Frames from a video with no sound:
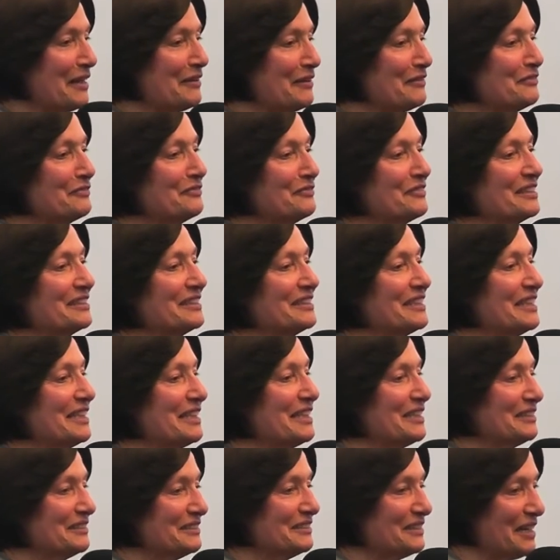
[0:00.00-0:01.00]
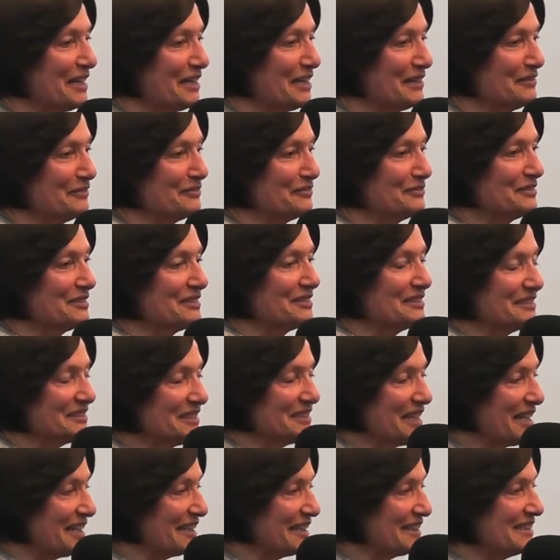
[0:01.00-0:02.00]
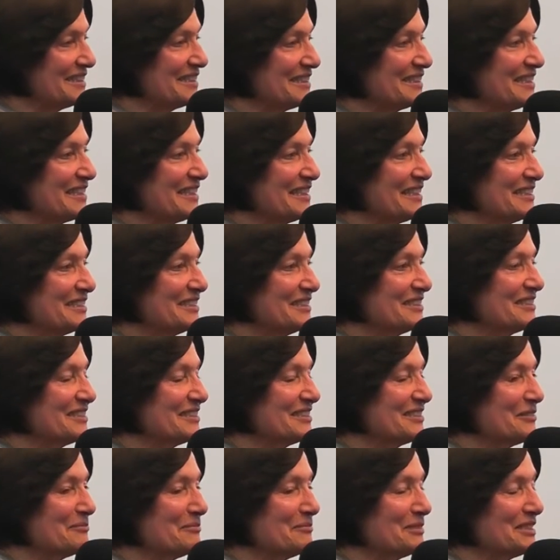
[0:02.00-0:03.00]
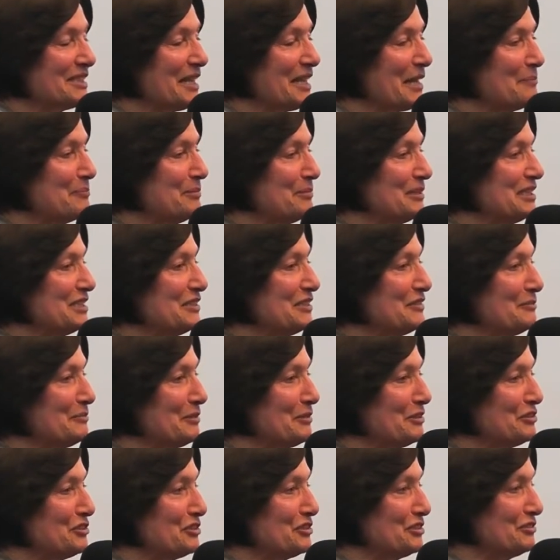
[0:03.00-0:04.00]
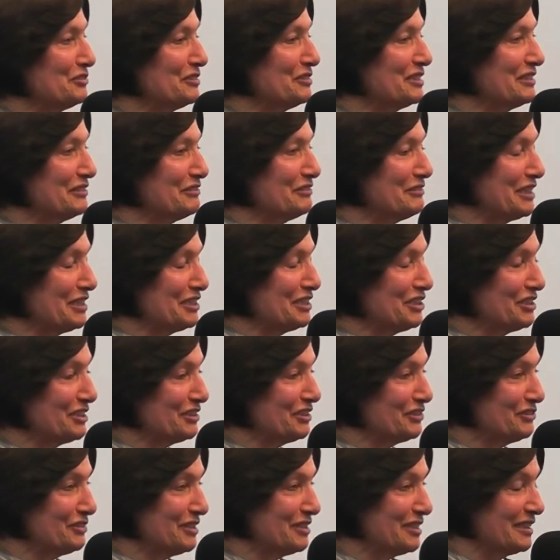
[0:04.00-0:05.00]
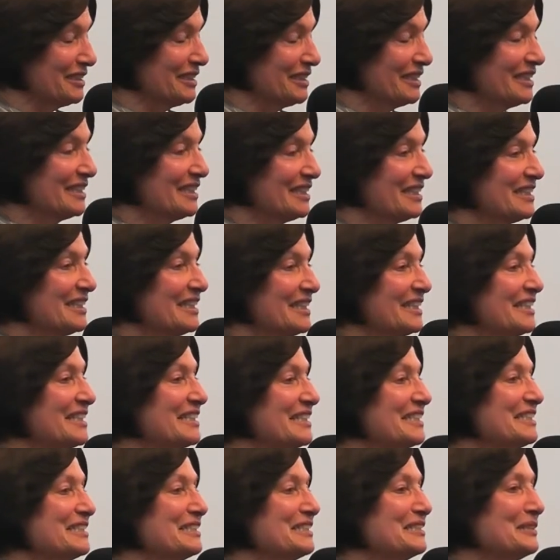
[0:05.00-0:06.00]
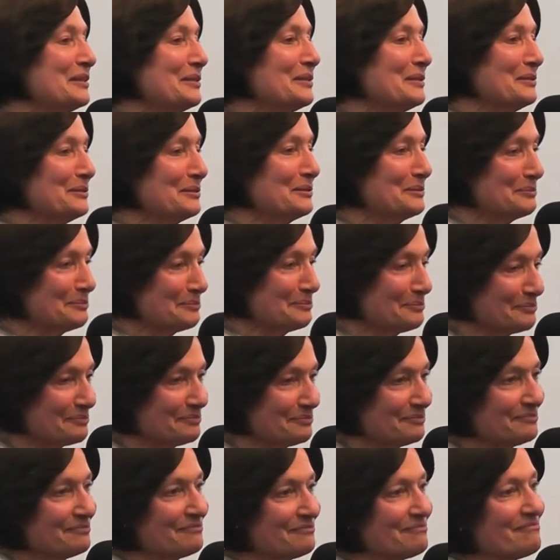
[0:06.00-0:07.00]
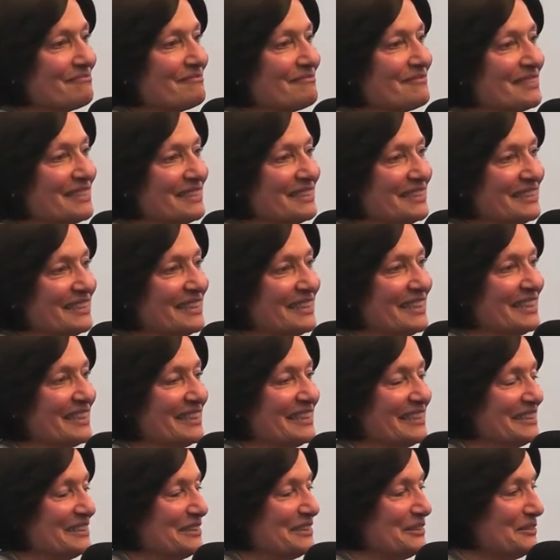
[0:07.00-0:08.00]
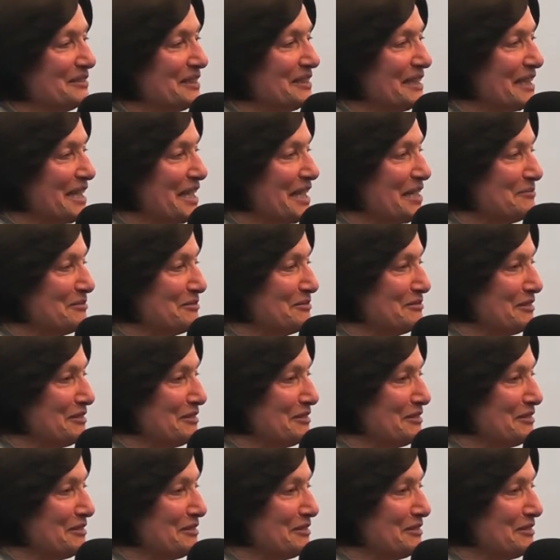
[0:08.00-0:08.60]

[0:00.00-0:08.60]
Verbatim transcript: life, and they had a lot of nachas. They had so much happiness from our children and grandchildren. So they, you know, they came